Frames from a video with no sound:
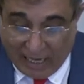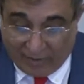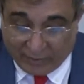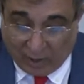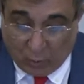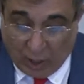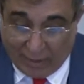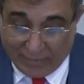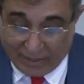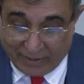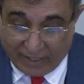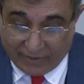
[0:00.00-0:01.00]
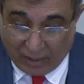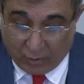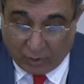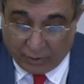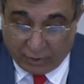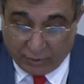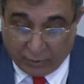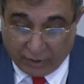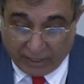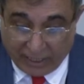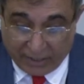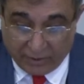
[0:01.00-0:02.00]
after Muhammad's death according to
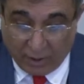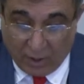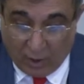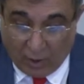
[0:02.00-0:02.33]
the needs